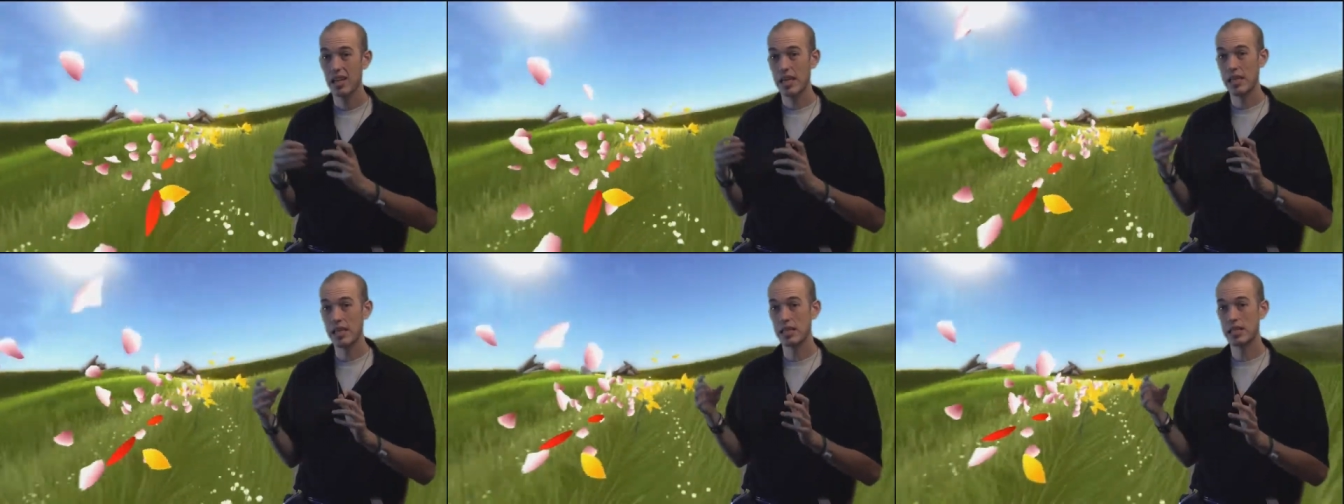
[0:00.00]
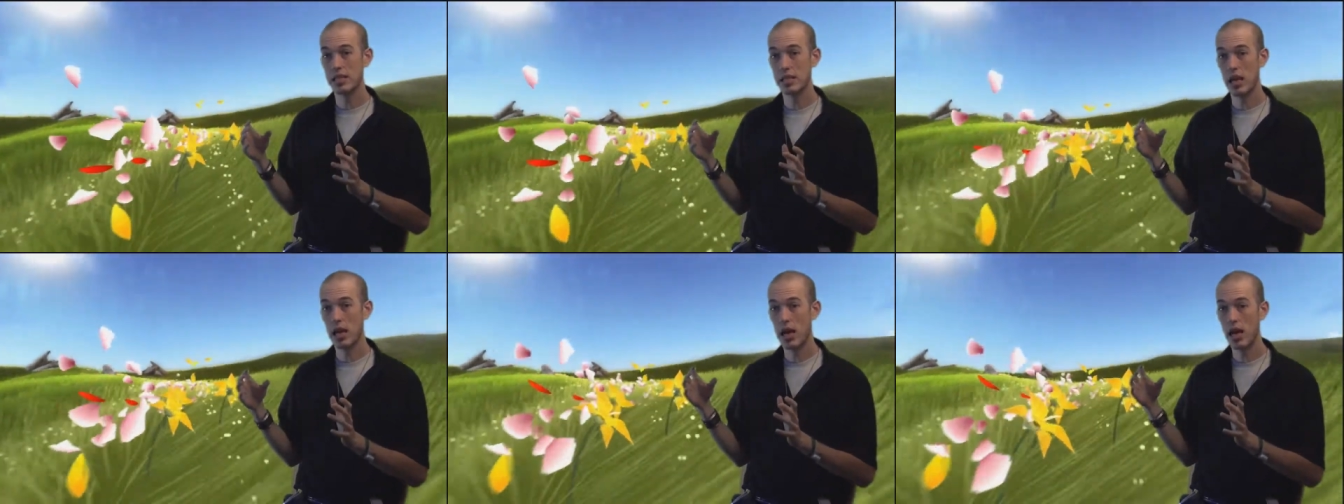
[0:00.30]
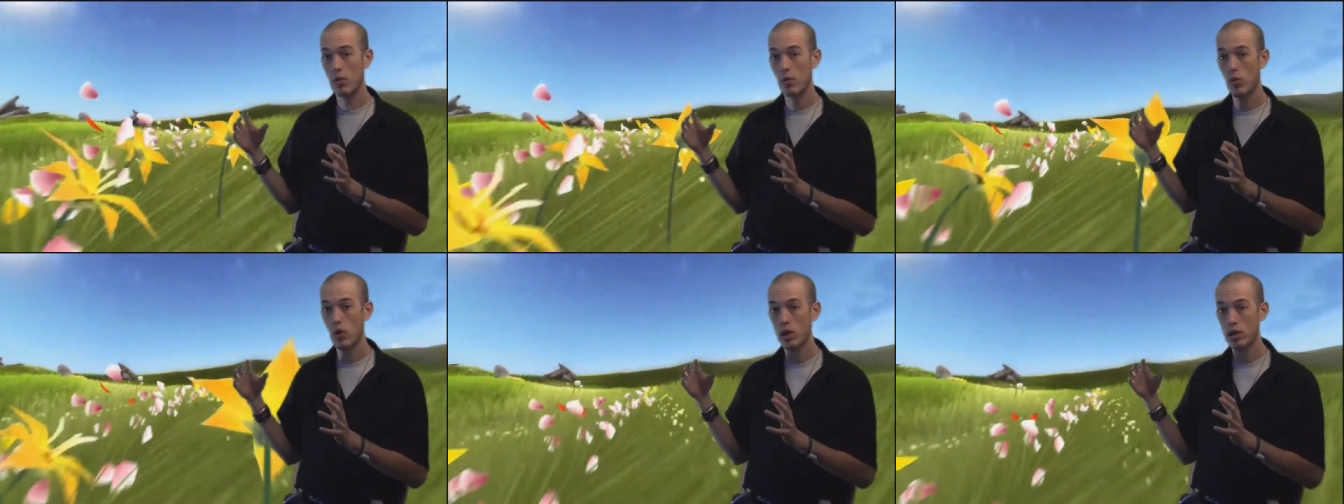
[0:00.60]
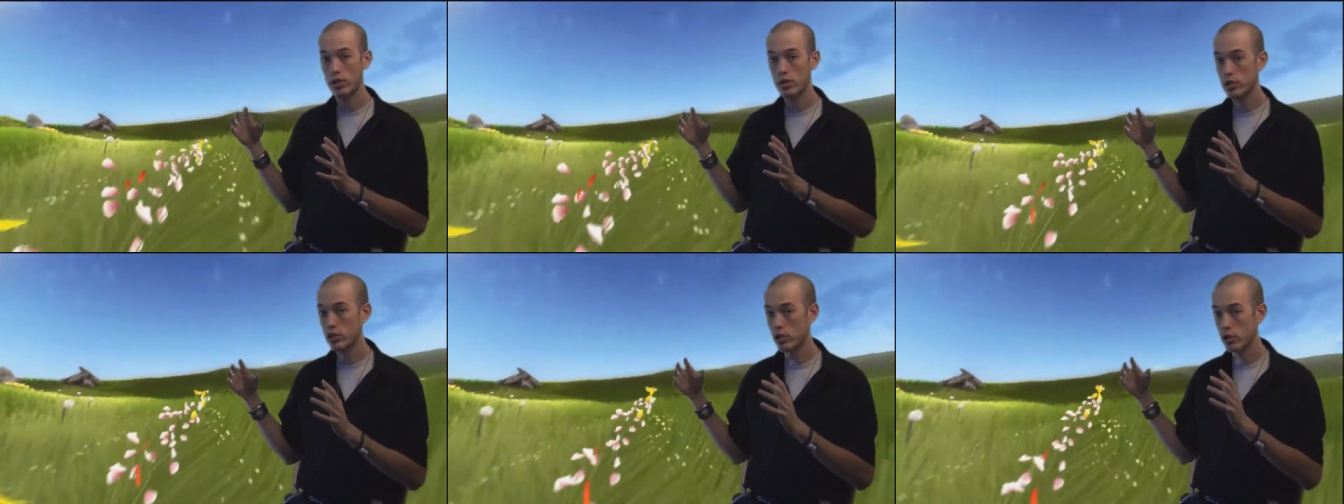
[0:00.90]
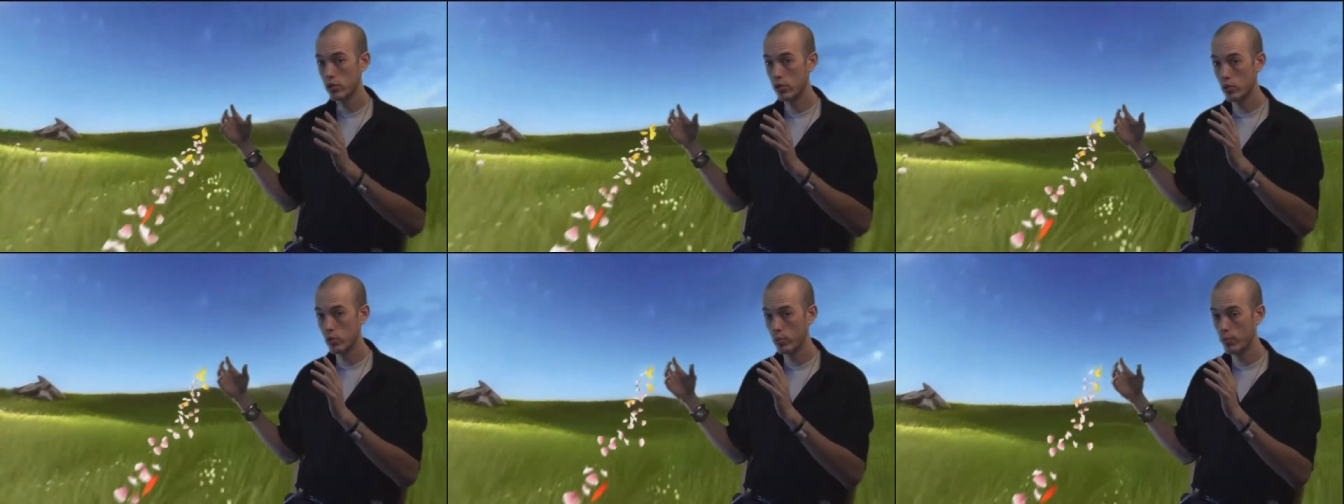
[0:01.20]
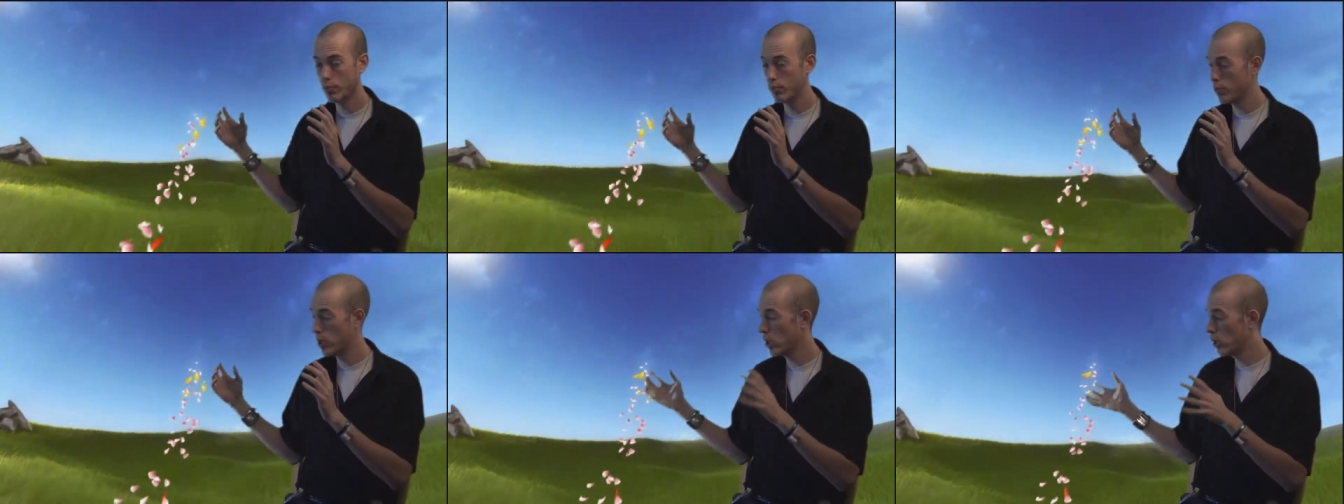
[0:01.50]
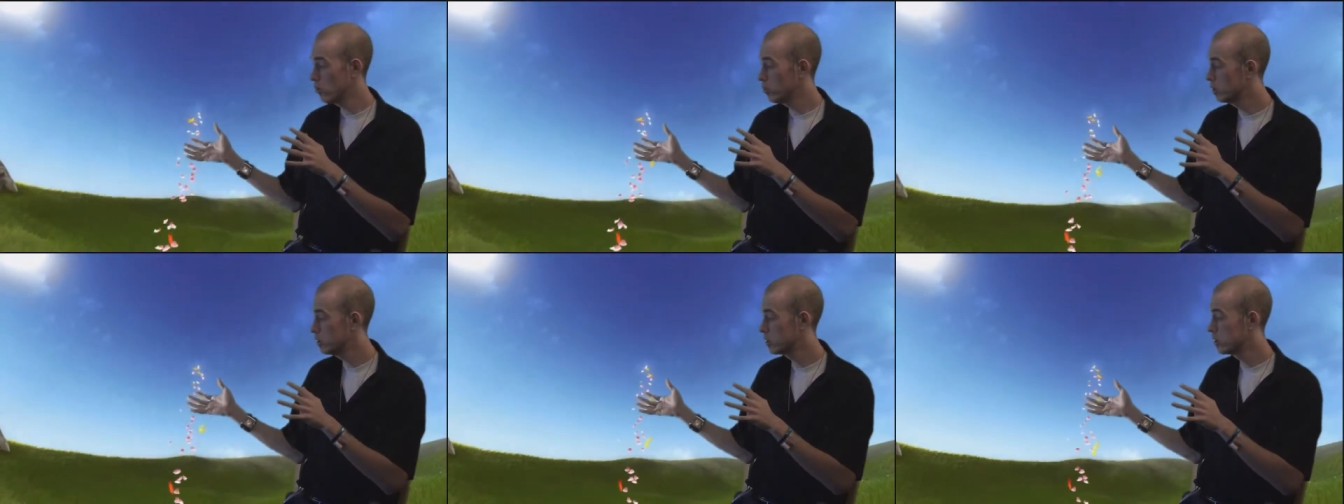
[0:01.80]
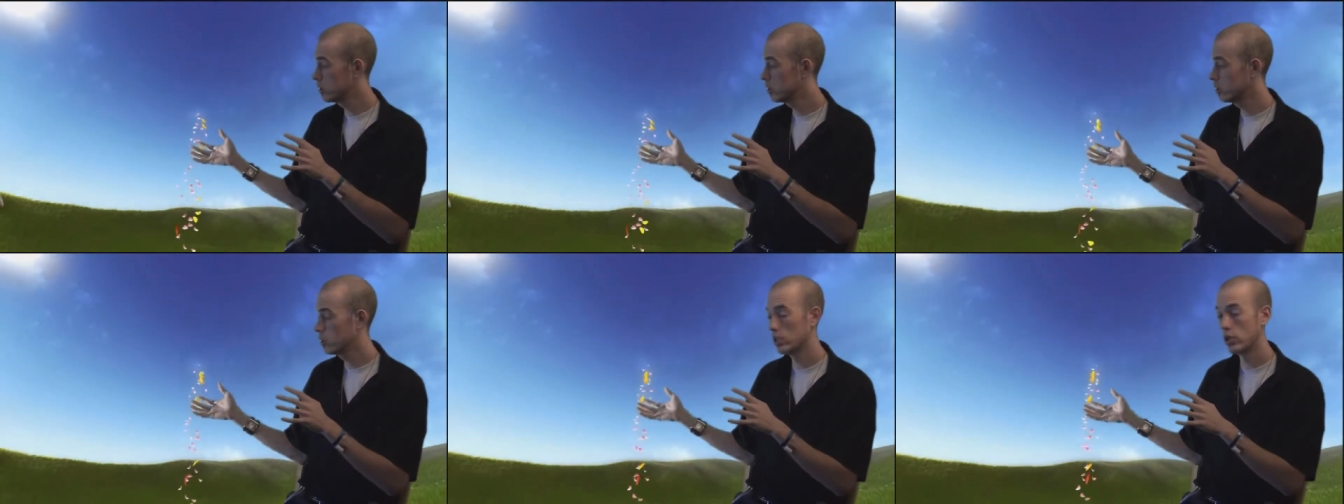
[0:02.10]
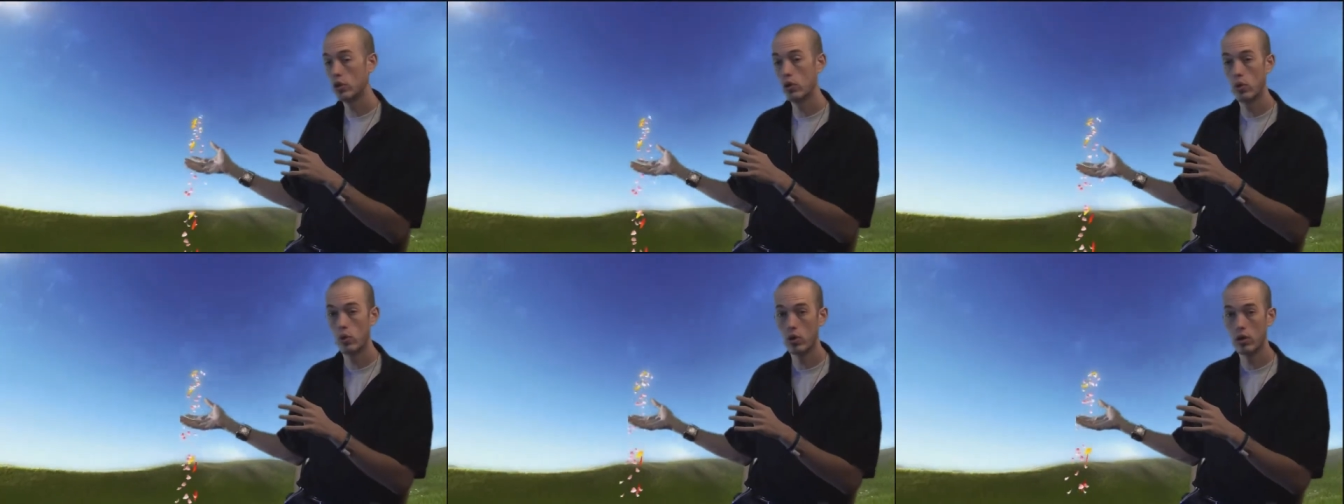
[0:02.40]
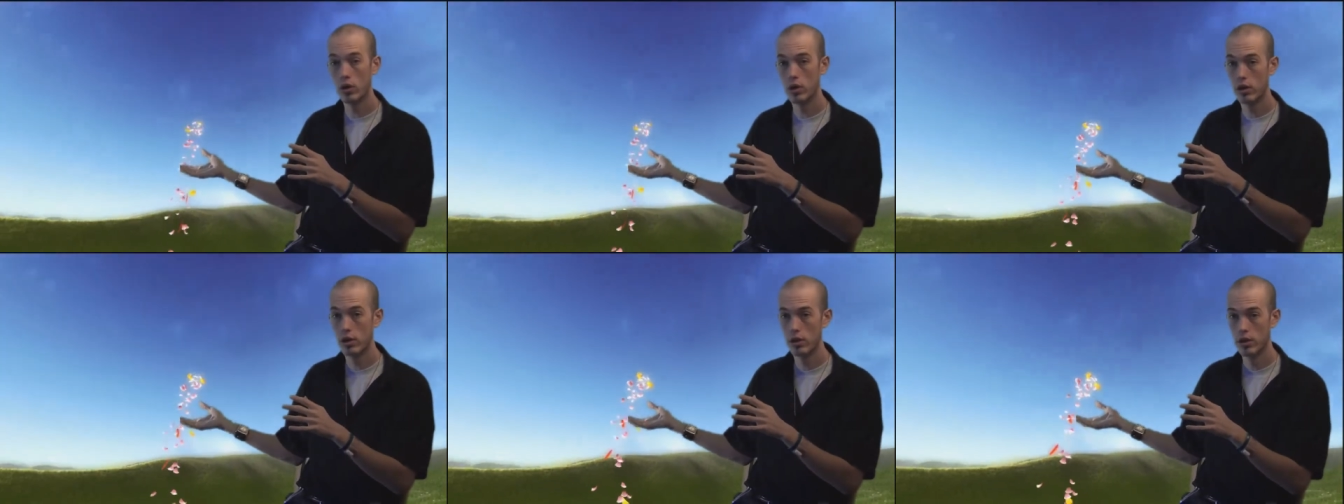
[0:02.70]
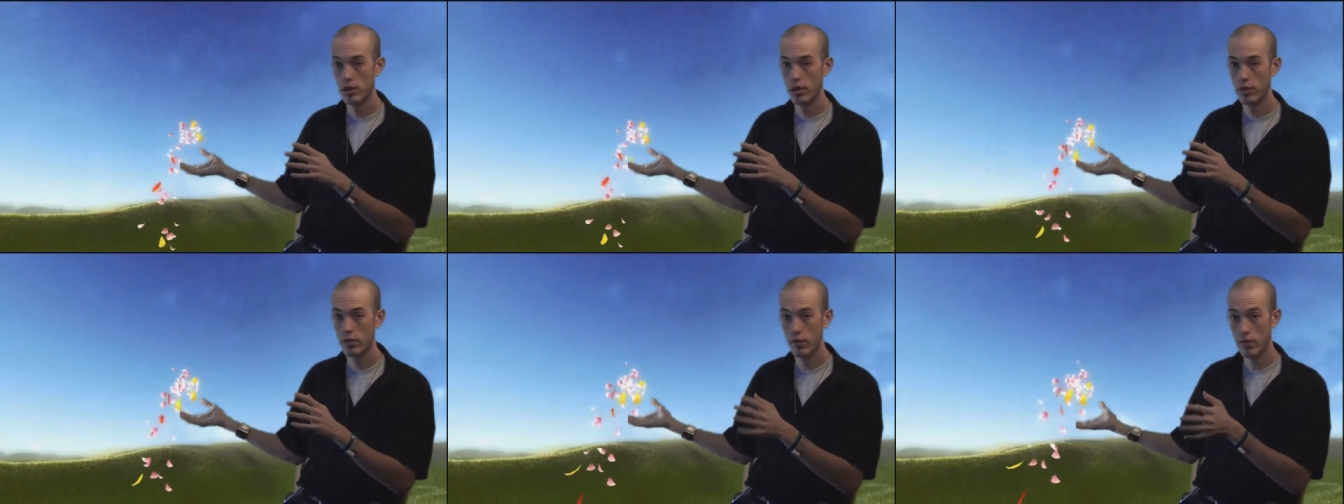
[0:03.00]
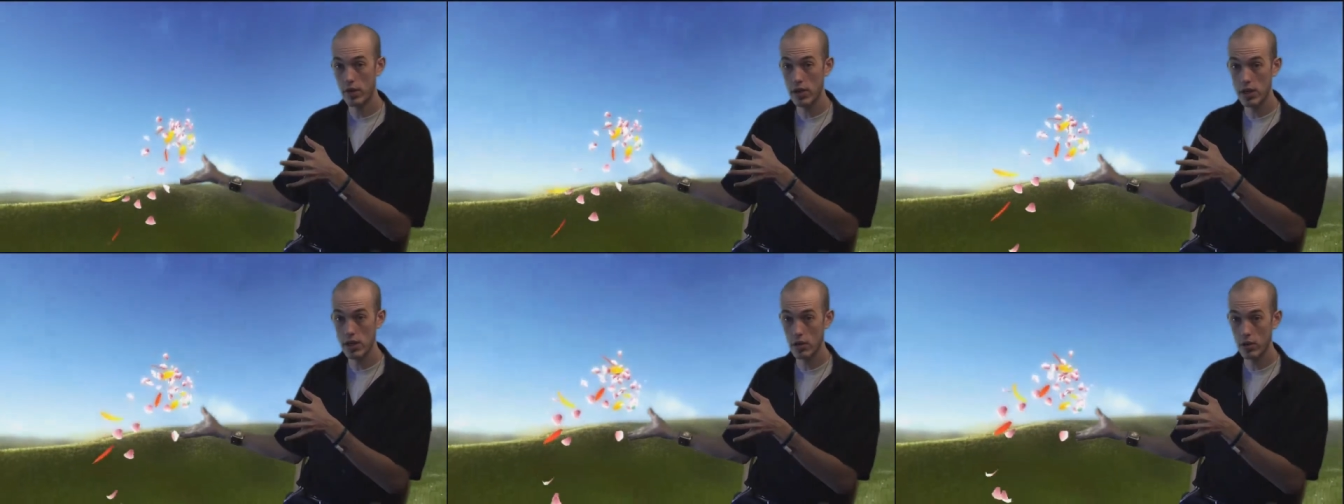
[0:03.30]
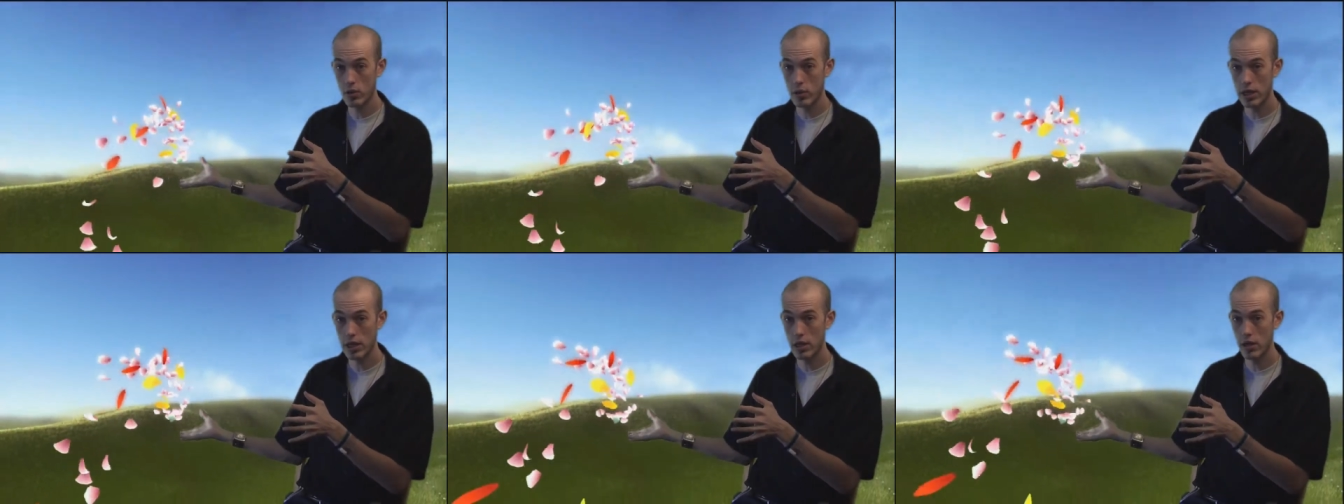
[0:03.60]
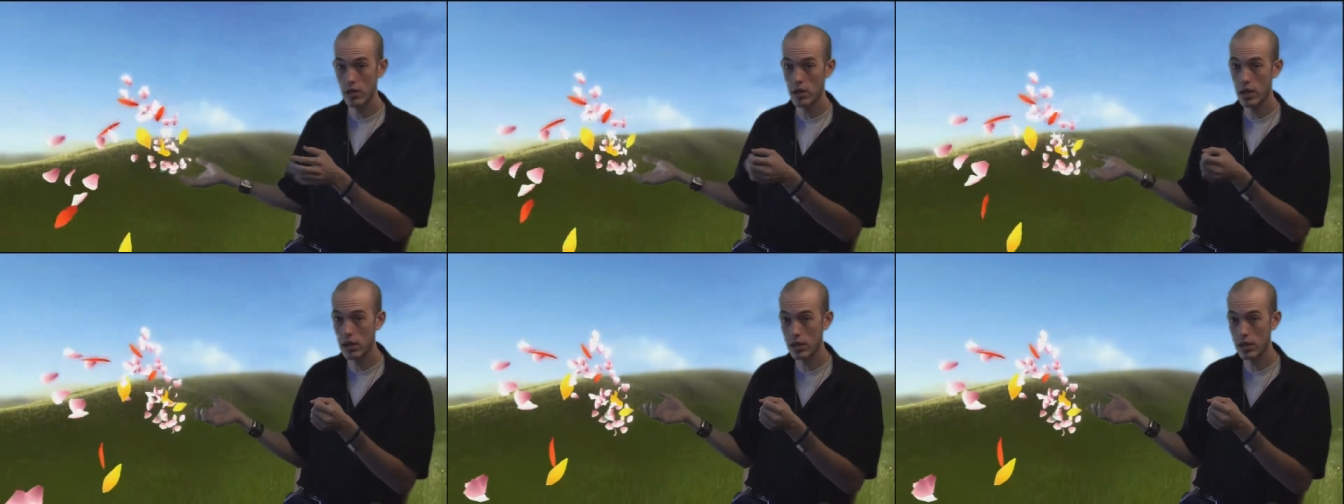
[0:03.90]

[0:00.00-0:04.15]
is I want to post your video here.